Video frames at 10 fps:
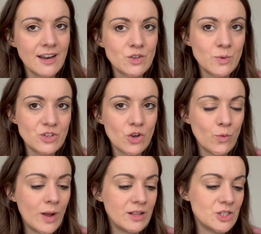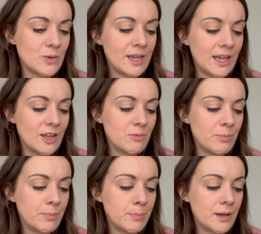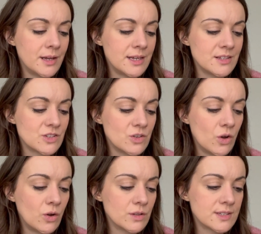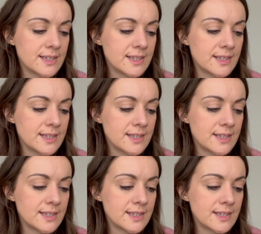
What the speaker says: of switch off while doing it, but it's not